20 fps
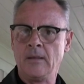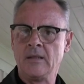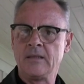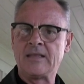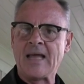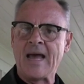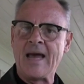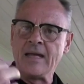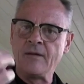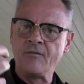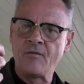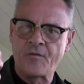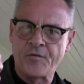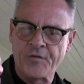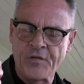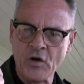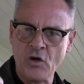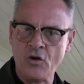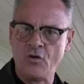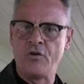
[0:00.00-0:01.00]
that
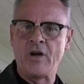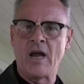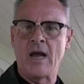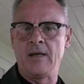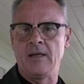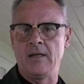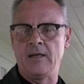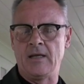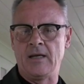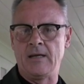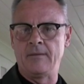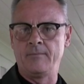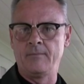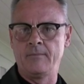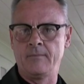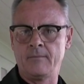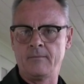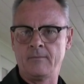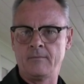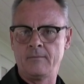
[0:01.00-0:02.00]
infuriated him
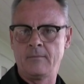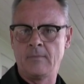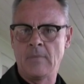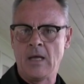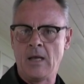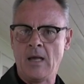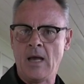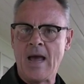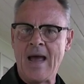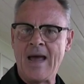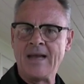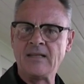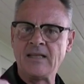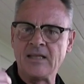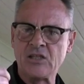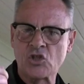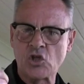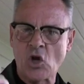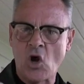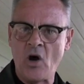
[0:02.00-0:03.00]
and
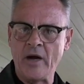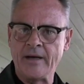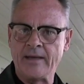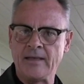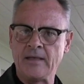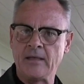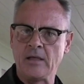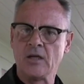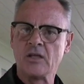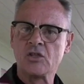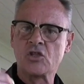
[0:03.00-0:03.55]
decided